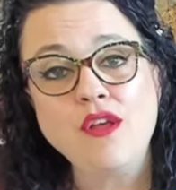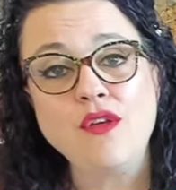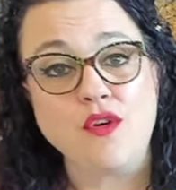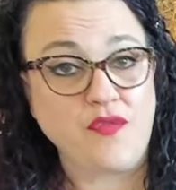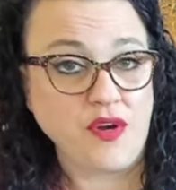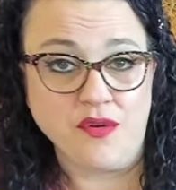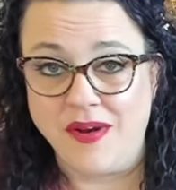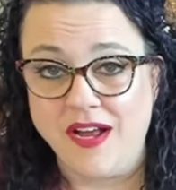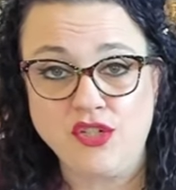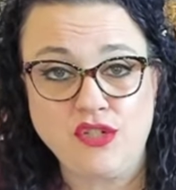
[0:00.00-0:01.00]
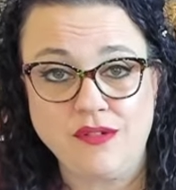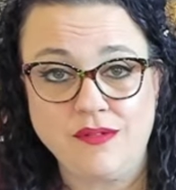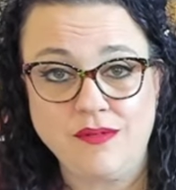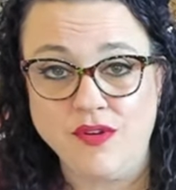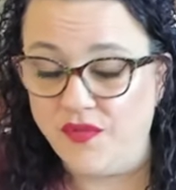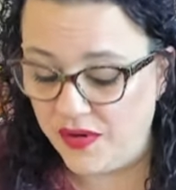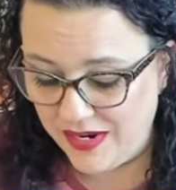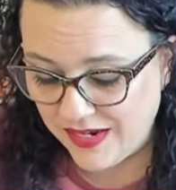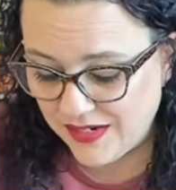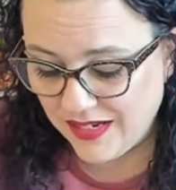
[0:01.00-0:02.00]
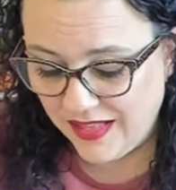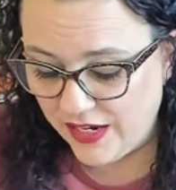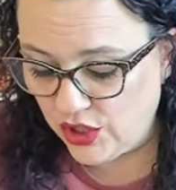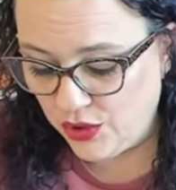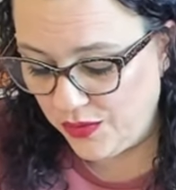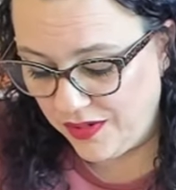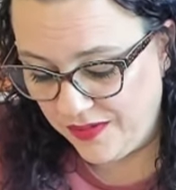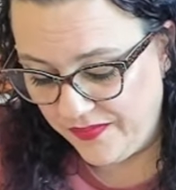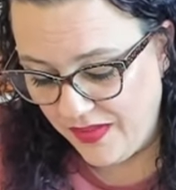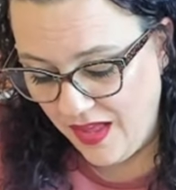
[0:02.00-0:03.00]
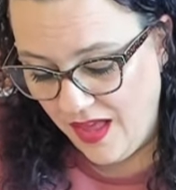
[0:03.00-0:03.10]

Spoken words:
You're very rational. You're very intellectual.